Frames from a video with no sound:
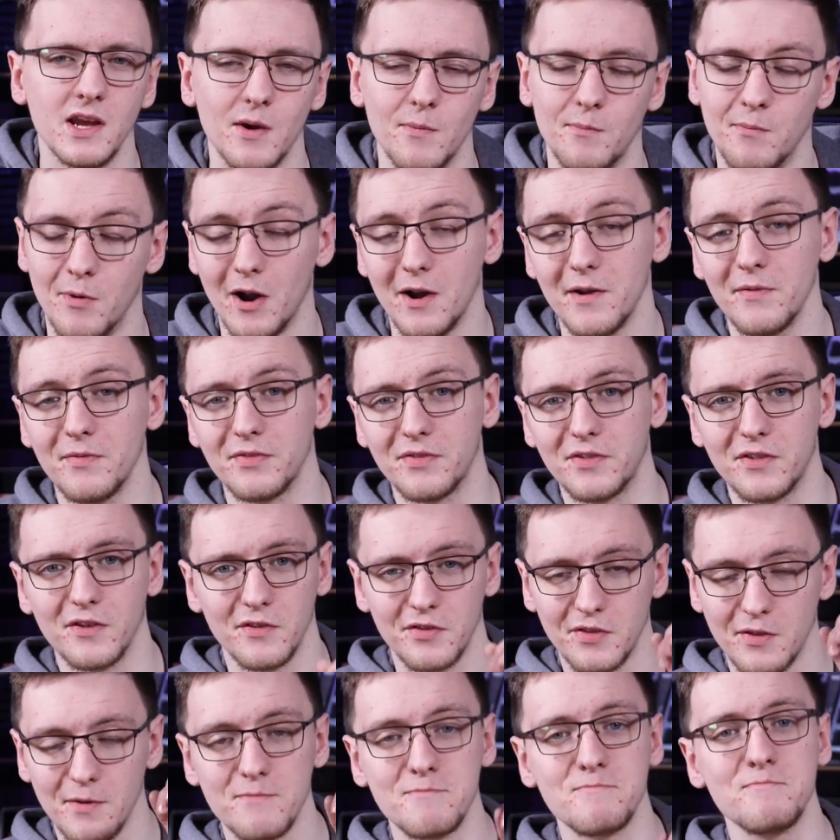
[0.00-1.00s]
but the,
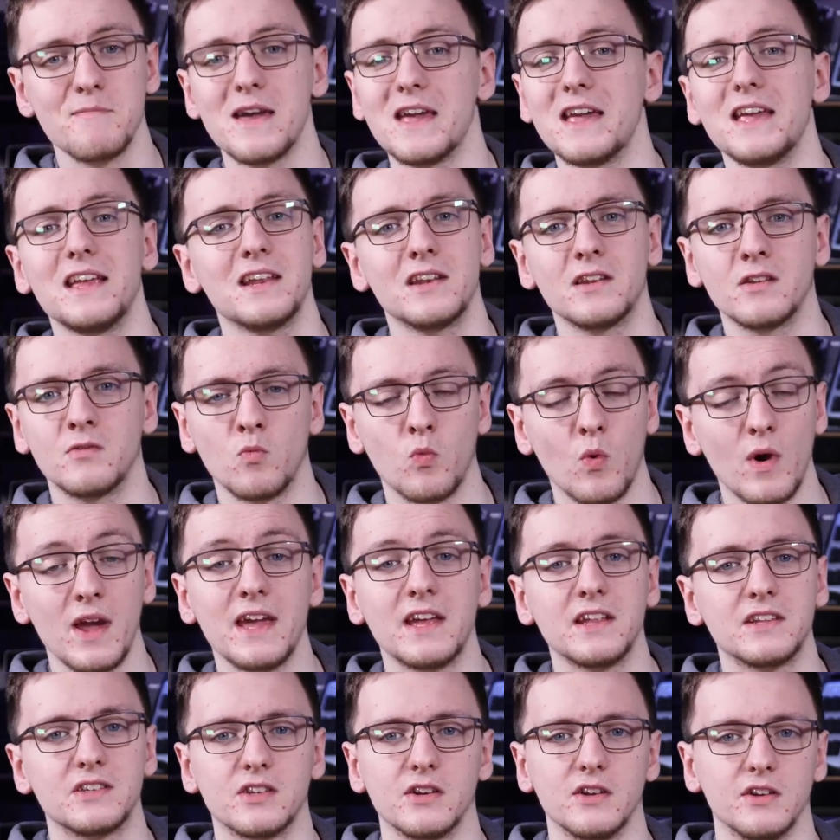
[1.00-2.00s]
the main
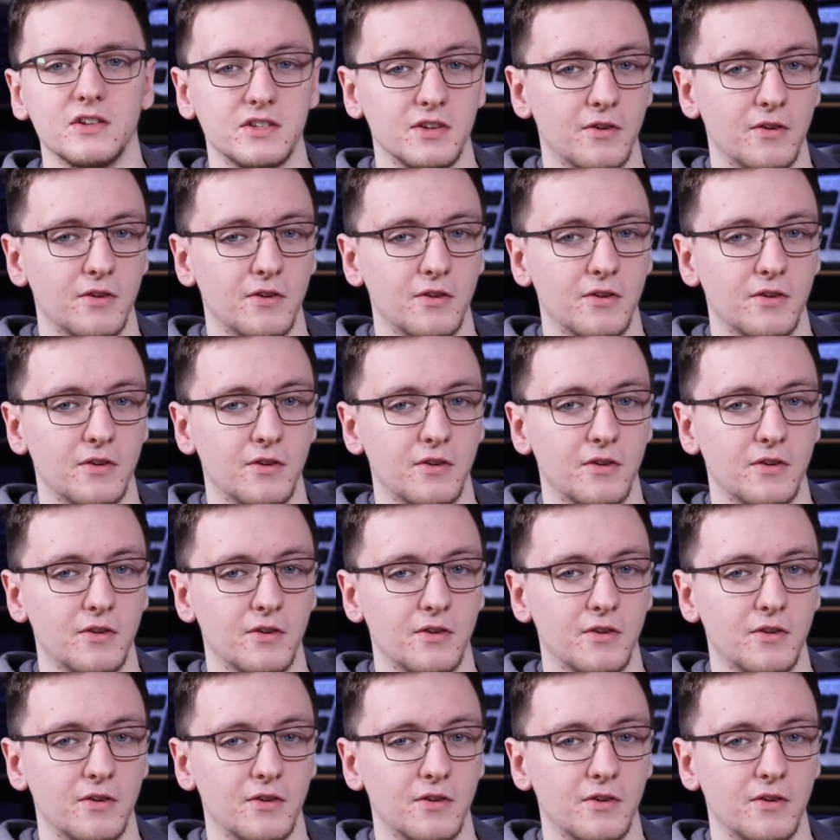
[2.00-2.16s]
way to,